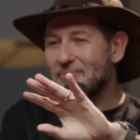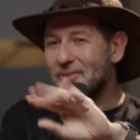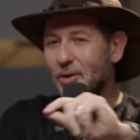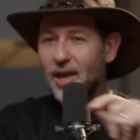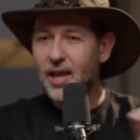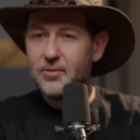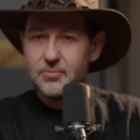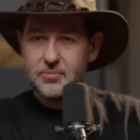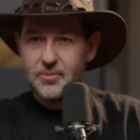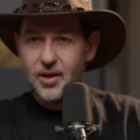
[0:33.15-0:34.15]

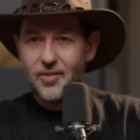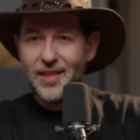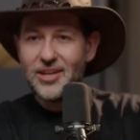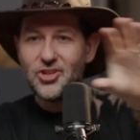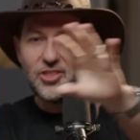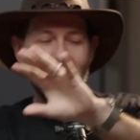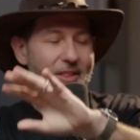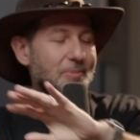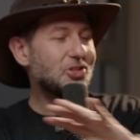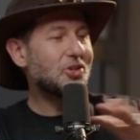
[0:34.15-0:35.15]

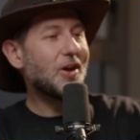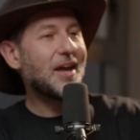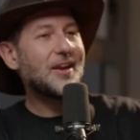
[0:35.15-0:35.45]
let me just go ahead and...